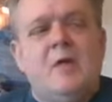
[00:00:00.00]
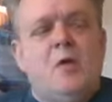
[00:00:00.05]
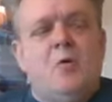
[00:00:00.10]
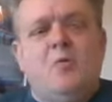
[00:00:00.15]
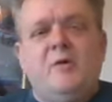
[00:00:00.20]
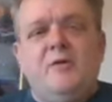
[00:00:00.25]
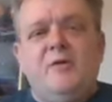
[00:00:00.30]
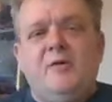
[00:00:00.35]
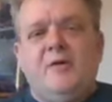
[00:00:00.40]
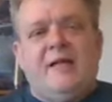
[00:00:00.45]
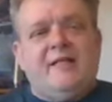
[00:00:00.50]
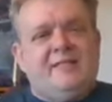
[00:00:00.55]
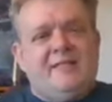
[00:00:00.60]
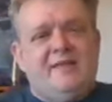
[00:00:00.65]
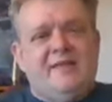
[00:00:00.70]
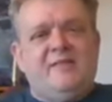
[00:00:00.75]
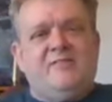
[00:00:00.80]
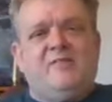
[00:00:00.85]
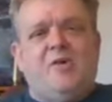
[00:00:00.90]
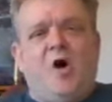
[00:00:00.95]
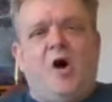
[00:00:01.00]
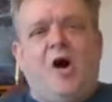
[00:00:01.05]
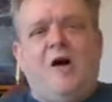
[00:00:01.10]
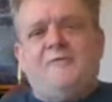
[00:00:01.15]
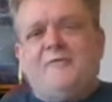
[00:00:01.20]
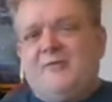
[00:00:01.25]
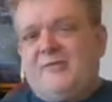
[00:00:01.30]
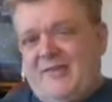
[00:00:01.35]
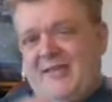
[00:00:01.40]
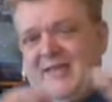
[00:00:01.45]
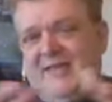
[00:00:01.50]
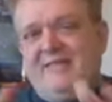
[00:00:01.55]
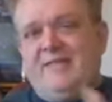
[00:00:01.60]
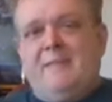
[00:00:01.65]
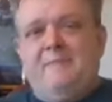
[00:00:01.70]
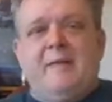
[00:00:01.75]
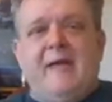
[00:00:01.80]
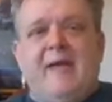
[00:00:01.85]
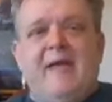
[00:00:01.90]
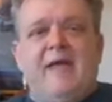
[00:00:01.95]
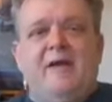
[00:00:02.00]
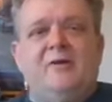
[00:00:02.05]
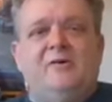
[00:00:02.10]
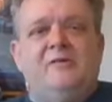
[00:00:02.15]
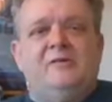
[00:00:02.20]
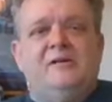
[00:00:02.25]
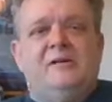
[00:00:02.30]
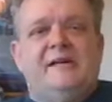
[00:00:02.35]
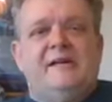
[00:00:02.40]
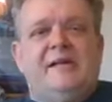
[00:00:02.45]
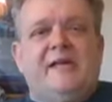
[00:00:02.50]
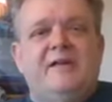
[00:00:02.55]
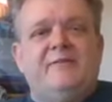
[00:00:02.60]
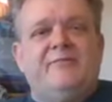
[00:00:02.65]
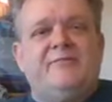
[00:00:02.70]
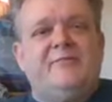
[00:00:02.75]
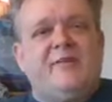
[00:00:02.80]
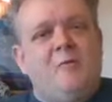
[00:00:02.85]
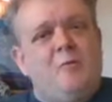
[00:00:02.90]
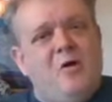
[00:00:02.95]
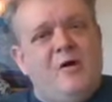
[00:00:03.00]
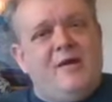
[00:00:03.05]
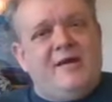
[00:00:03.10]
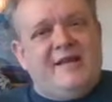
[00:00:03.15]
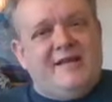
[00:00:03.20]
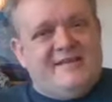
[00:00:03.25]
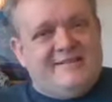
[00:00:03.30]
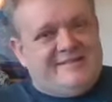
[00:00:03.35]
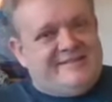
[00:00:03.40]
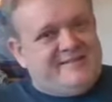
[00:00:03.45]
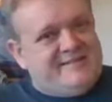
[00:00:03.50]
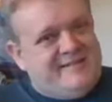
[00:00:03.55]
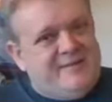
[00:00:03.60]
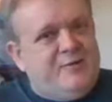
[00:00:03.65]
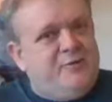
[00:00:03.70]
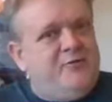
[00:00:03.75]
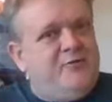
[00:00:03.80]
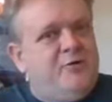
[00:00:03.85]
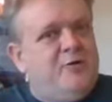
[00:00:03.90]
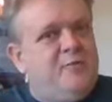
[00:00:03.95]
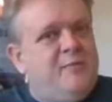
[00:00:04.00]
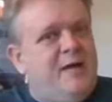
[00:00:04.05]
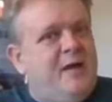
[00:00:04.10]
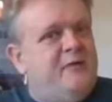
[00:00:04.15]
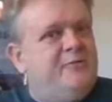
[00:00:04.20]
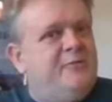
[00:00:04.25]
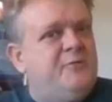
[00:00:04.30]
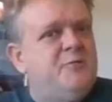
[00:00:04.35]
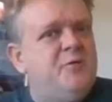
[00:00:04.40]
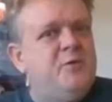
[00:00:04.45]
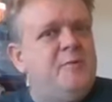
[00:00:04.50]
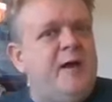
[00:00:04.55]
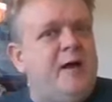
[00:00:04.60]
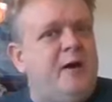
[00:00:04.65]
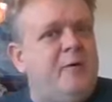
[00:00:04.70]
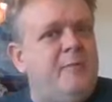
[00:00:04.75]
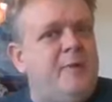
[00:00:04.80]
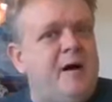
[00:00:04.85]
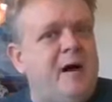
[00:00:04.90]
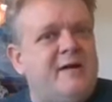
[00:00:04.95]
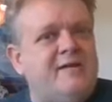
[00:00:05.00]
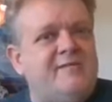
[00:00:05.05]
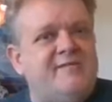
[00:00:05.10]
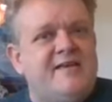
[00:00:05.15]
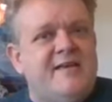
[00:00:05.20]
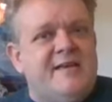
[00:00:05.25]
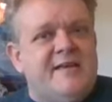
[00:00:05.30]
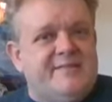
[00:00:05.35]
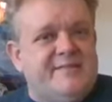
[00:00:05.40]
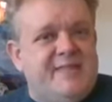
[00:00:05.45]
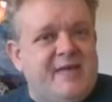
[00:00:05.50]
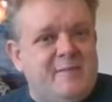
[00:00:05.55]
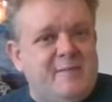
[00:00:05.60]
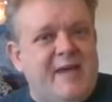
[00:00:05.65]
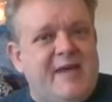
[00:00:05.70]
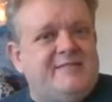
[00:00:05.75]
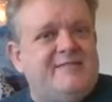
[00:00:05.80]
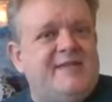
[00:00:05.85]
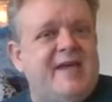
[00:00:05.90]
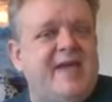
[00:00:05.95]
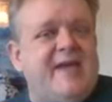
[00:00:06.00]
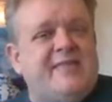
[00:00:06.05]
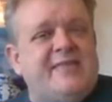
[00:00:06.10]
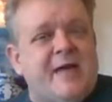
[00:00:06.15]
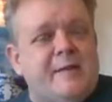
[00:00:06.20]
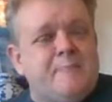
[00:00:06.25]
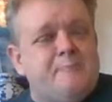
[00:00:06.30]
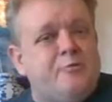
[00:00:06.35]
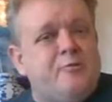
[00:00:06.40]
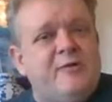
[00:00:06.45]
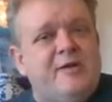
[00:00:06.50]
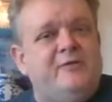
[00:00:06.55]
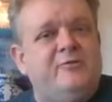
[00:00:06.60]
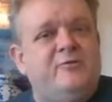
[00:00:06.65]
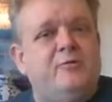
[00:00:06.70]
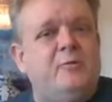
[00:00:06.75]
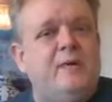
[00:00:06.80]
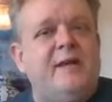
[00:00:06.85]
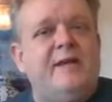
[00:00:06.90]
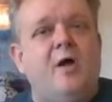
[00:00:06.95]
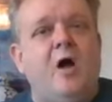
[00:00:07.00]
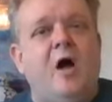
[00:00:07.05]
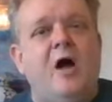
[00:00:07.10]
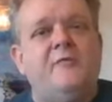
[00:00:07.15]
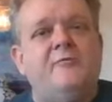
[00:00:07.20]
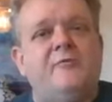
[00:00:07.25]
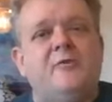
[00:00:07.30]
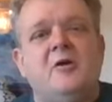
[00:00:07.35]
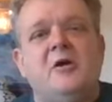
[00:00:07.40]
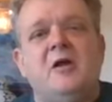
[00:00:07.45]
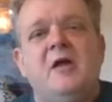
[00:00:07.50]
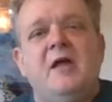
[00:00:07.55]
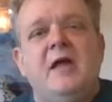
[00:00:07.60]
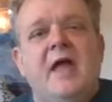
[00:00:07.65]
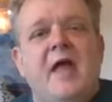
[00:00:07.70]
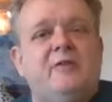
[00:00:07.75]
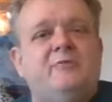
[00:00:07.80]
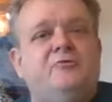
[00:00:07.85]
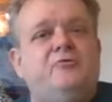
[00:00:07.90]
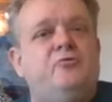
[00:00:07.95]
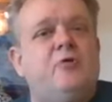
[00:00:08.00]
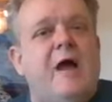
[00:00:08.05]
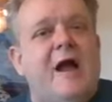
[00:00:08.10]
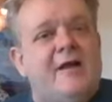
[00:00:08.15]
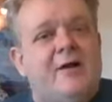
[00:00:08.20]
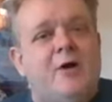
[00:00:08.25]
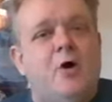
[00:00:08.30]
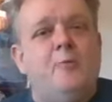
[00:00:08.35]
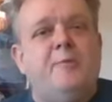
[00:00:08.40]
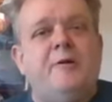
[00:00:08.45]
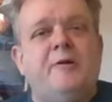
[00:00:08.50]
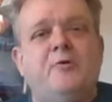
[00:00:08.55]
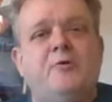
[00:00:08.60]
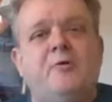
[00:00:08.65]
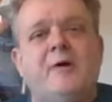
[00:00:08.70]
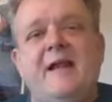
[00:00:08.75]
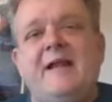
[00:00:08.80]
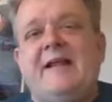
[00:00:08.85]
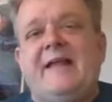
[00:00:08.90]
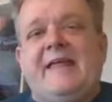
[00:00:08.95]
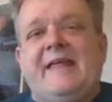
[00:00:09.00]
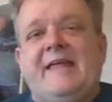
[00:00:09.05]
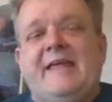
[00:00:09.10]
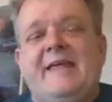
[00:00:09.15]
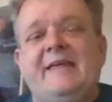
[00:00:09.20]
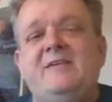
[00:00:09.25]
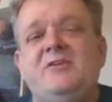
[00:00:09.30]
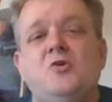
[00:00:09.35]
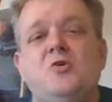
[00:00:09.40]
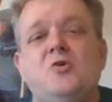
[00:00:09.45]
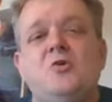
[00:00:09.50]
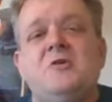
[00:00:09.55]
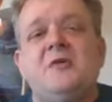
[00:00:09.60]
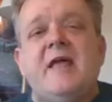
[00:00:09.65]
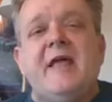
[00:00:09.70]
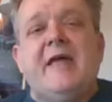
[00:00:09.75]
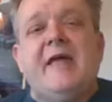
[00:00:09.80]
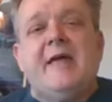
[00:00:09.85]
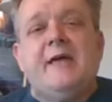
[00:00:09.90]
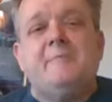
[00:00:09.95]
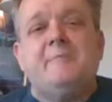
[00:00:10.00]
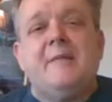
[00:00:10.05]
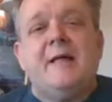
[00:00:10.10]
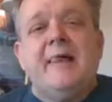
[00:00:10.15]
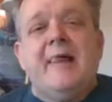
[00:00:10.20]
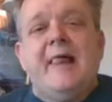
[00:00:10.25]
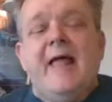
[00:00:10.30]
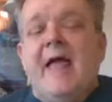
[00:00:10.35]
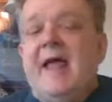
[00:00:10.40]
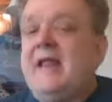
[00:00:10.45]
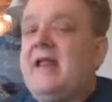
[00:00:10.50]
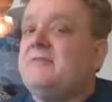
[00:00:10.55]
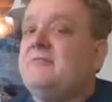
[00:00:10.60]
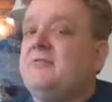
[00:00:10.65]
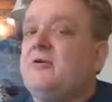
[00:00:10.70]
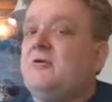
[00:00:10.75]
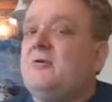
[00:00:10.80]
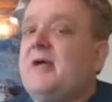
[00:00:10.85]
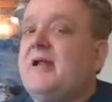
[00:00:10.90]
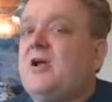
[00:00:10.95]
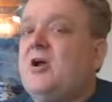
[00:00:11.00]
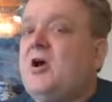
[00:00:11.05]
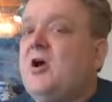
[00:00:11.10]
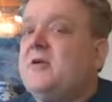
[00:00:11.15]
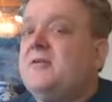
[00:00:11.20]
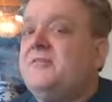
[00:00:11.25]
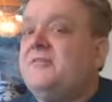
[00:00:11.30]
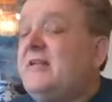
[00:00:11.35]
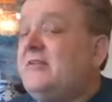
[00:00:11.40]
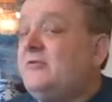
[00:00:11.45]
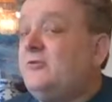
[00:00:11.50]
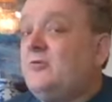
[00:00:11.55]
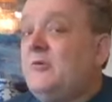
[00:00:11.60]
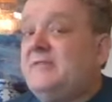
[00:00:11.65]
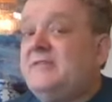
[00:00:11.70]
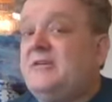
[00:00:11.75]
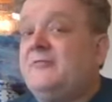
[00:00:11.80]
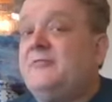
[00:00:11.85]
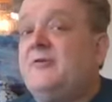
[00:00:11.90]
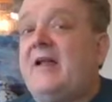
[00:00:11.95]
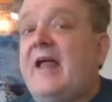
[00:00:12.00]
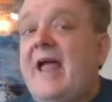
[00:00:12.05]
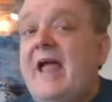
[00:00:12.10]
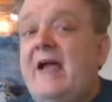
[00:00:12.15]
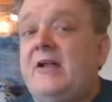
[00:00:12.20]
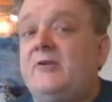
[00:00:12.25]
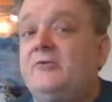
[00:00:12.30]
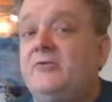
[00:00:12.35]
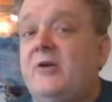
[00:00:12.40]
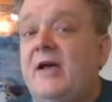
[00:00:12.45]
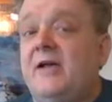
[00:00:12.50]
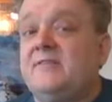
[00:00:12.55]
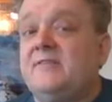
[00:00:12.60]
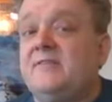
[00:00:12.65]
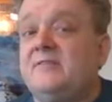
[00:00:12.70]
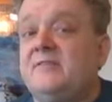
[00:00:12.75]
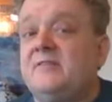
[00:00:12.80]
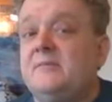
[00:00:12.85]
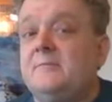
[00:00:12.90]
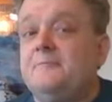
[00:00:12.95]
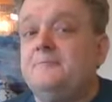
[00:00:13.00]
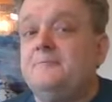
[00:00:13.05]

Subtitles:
When you get these offers in the mail, if someone steals your mail from your mailbox, they may take that pre-screened offer and try to open credit in your name and have the credit card sent to a different address.